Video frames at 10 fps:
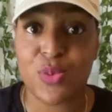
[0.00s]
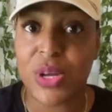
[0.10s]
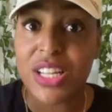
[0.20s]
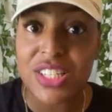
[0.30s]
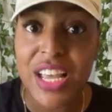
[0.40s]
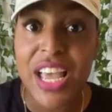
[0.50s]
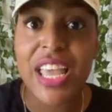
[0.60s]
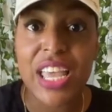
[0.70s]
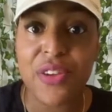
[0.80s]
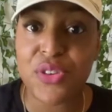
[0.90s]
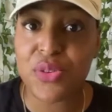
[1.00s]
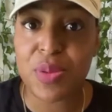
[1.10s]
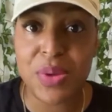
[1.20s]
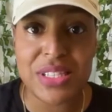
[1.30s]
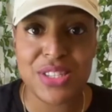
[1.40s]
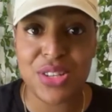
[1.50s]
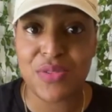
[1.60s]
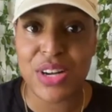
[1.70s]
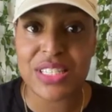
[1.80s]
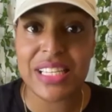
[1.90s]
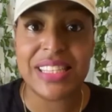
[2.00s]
which if you're in the business university,